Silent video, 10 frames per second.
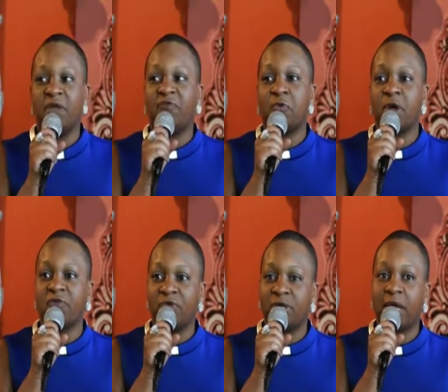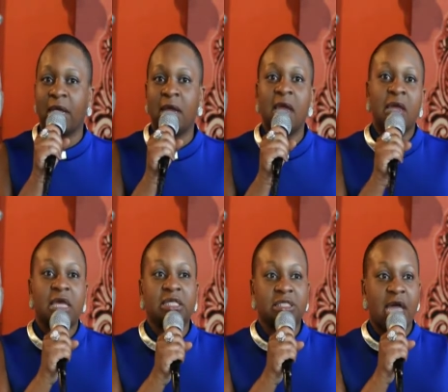for every day
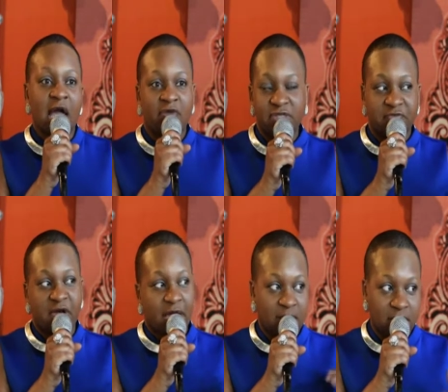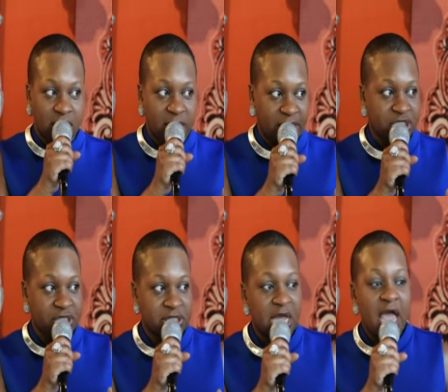is to have divine
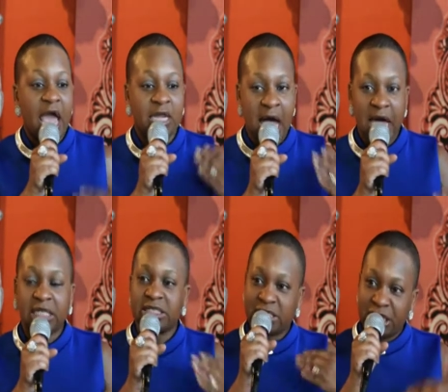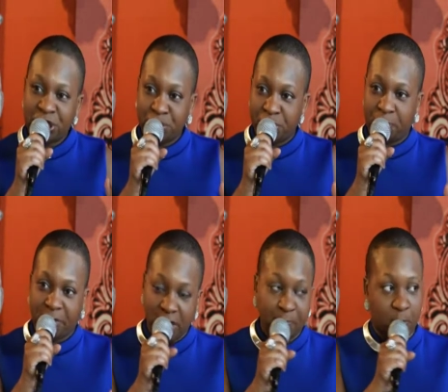connections. And God will send you the
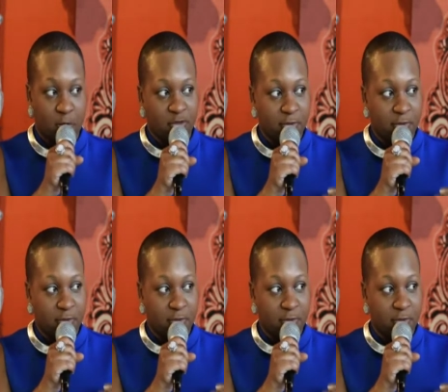people or the